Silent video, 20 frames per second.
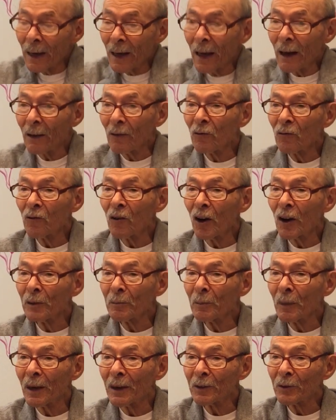I'll
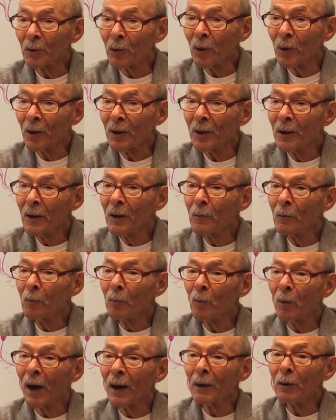find my,
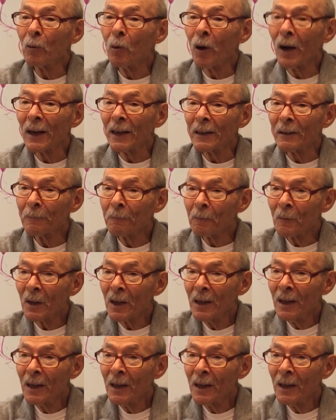my way.